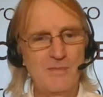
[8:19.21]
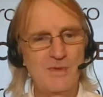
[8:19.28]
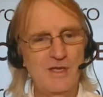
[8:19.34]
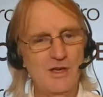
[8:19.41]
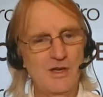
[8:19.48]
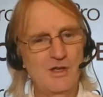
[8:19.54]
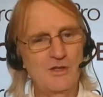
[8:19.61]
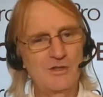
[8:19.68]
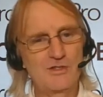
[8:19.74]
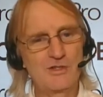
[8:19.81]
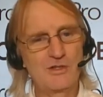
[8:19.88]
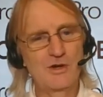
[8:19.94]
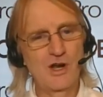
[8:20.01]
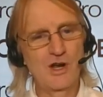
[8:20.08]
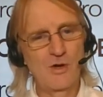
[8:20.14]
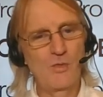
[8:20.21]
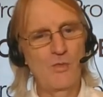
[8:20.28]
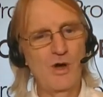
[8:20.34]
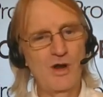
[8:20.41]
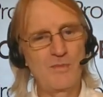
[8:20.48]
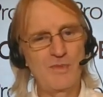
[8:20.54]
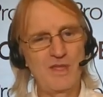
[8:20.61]
because you're going to
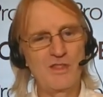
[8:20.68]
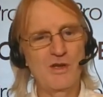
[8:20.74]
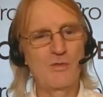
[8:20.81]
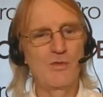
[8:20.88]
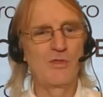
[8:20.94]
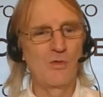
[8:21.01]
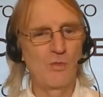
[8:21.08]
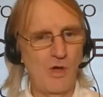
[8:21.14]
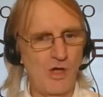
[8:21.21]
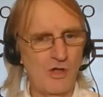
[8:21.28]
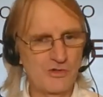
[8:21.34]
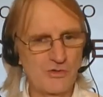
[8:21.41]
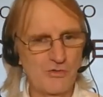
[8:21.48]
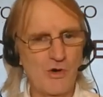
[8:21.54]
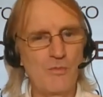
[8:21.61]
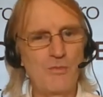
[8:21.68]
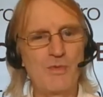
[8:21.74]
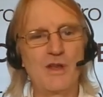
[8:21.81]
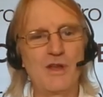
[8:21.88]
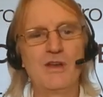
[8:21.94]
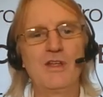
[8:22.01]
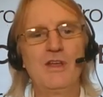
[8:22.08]
want to be there when the walls are
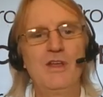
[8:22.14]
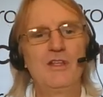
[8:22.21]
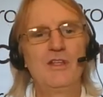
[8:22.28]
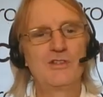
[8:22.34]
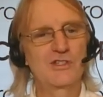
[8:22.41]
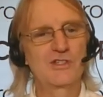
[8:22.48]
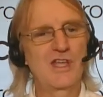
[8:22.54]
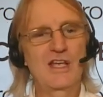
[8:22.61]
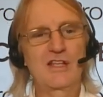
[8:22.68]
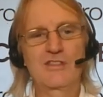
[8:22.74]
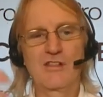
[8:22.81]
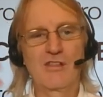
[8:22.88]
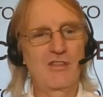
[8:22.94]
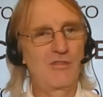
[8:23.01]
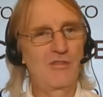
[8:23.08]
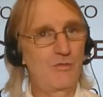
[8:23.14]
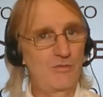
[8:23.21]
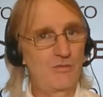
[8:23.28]
open, just like the